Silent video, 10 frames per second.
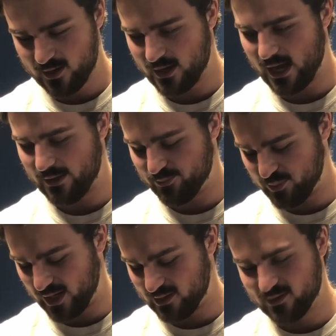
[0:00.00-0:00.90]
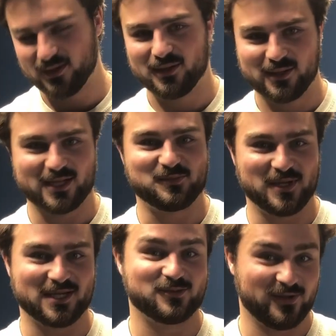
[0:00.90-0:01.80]
but that's
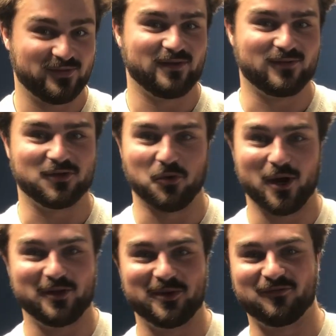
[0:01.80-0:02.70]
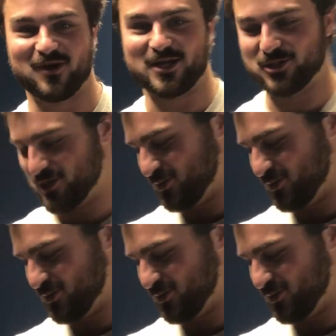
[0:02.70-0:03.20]
because we've given you quite a bit of range on this